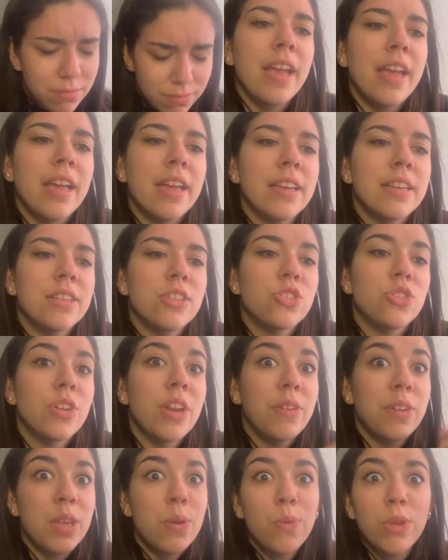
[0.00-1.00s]
And so
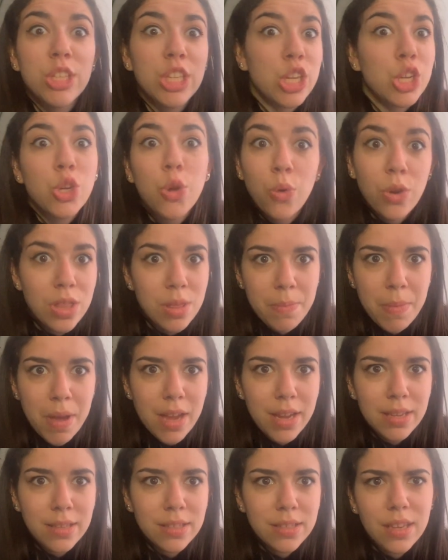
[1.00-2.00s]
now he wants to like go to the
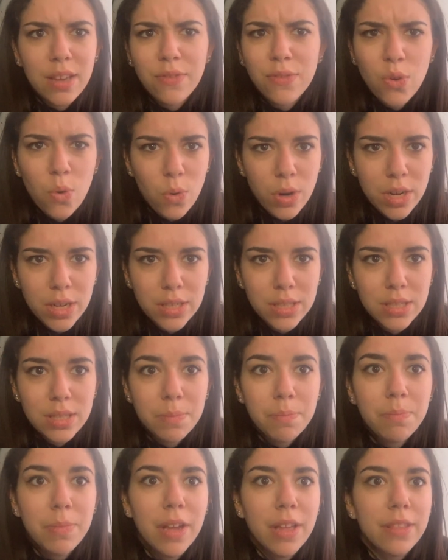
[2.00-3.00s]
mines, of course,
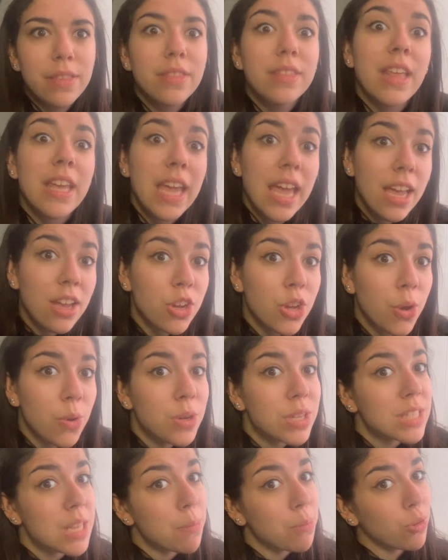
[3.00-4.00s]
but they can't go
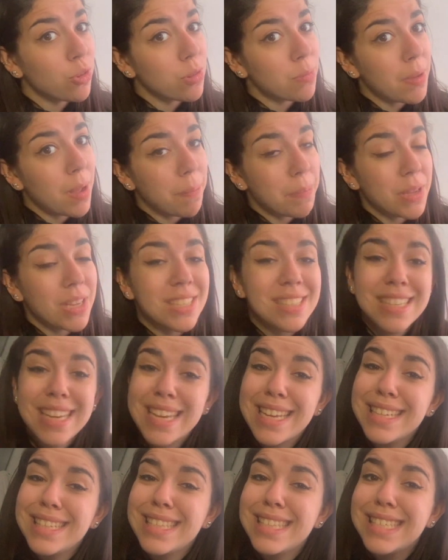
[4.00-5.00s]
because they blew them up because
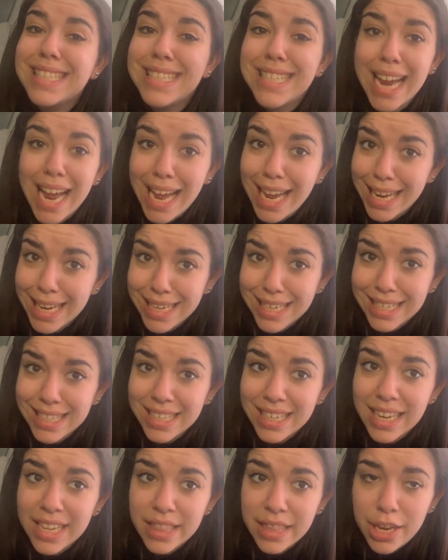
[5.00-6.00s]
kids died
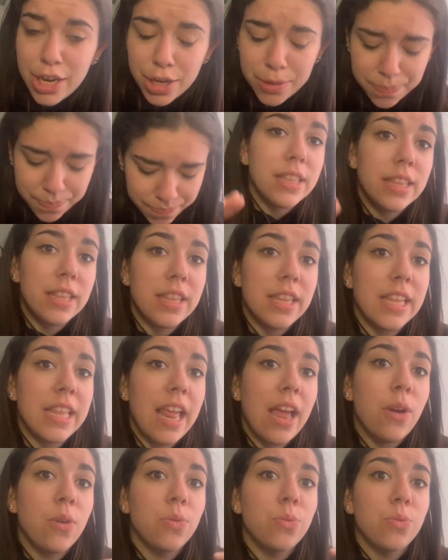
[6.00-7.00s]
in there.
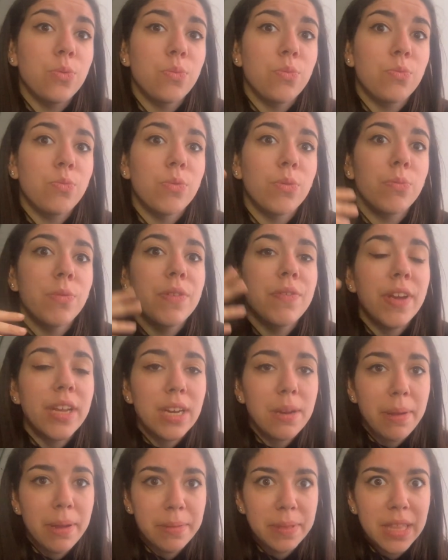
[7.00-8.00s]
Now, when we find
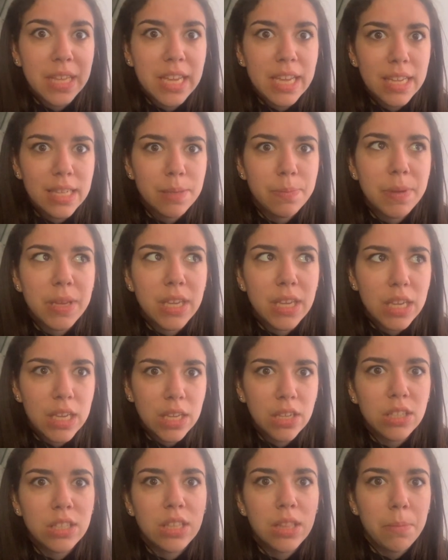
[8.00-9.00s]
out the kids being
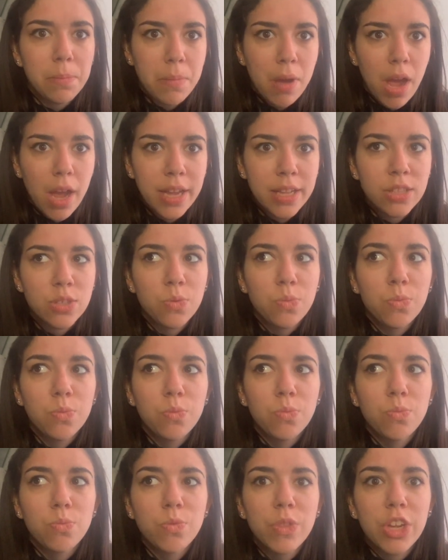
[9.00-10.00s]
killed in the mines,
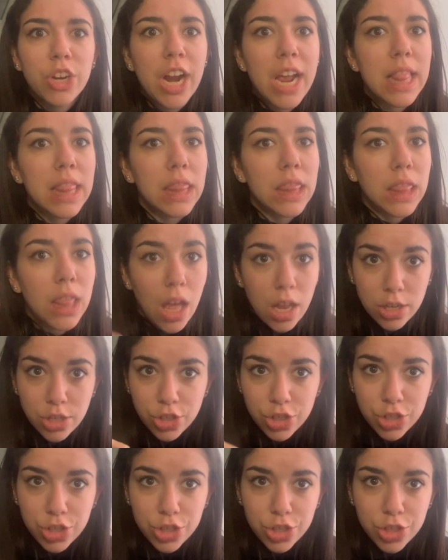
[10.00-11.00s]
they're at
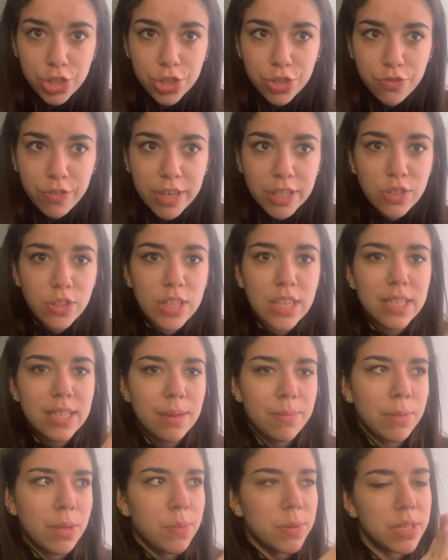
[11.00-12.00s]
lunch, right? So the
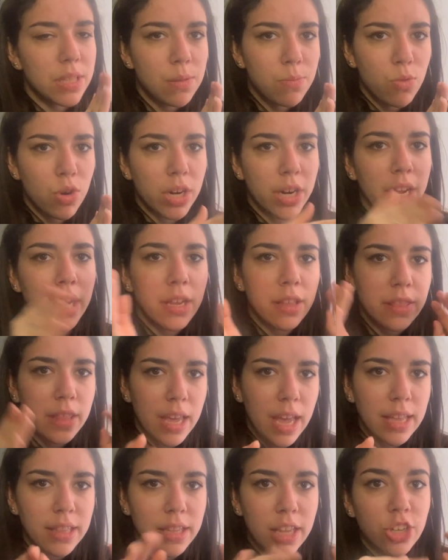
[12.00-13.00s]
assembly was in the morning, they
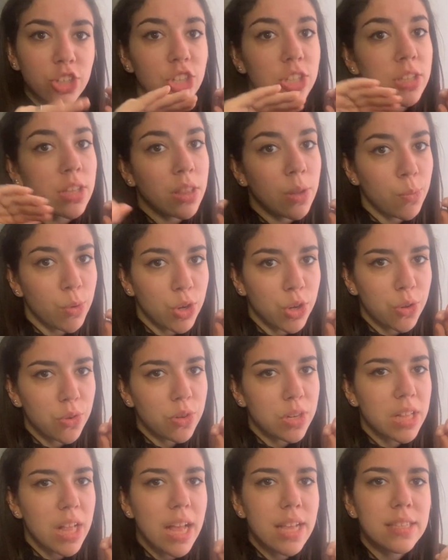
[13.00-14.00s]
had lunch, and then they were going to go to
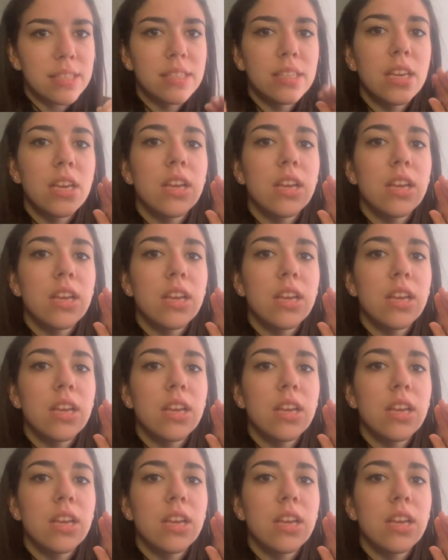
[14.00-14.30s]
class.